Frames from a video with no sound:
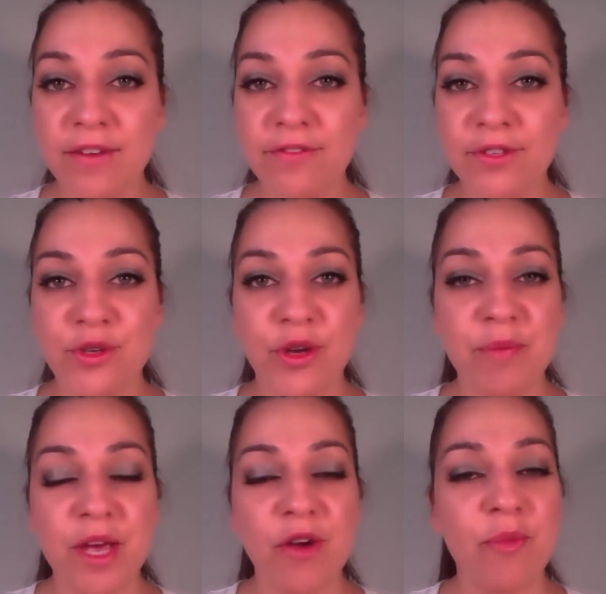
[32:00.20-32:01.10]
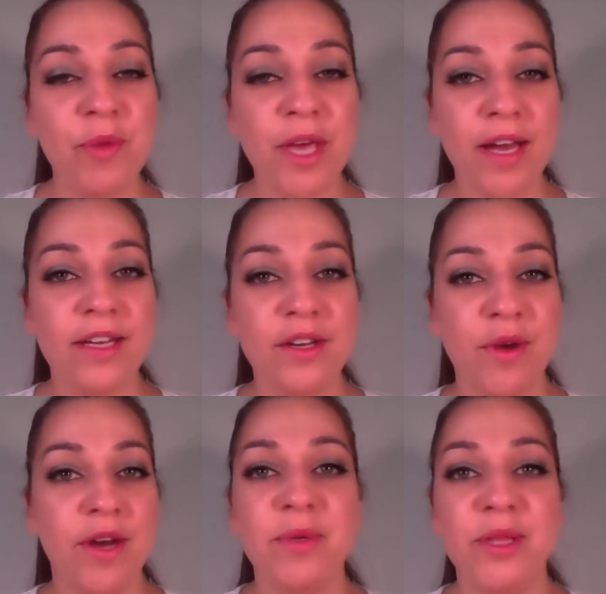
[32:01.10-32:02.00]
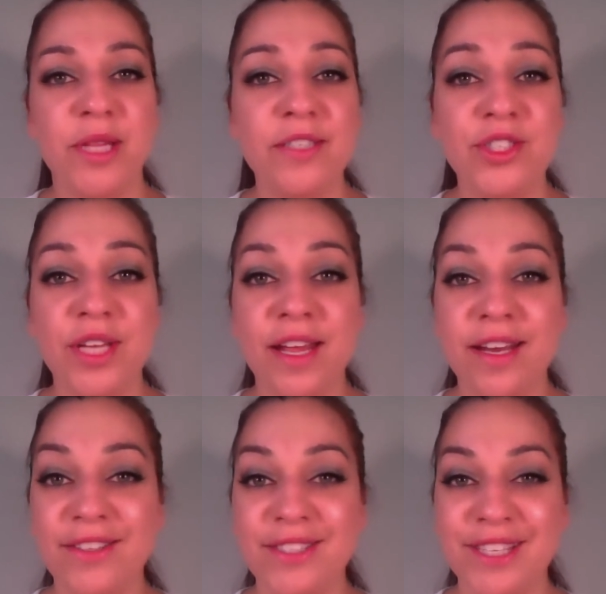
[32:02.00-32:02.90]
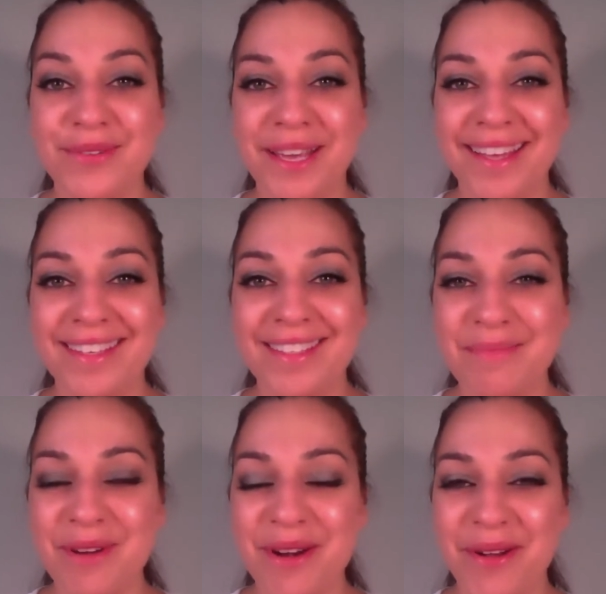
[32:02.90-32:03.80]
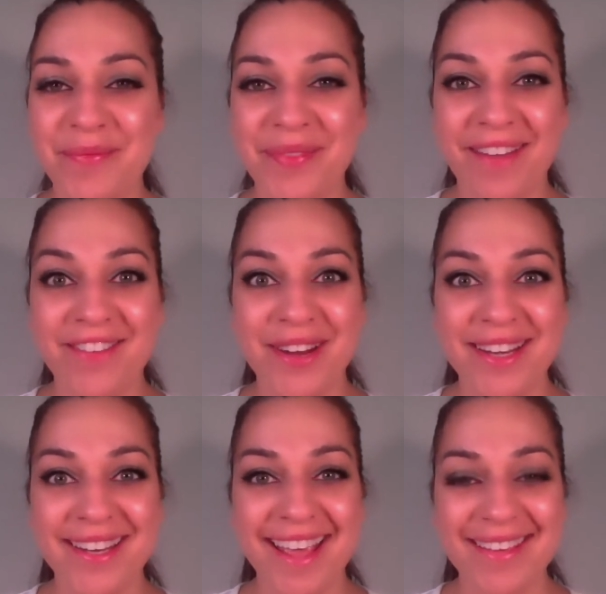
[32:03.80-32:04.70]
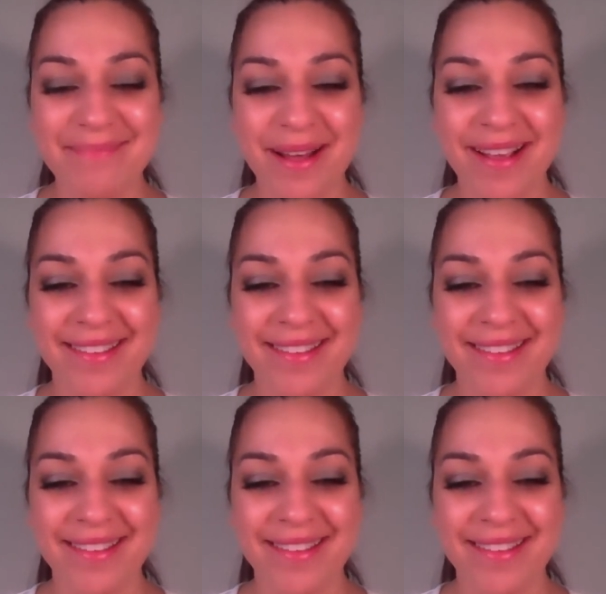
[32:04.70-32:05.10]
for joining me. I hope you had an incredible lunch, and I'll see you again tomorrow. Have a great day. Bye.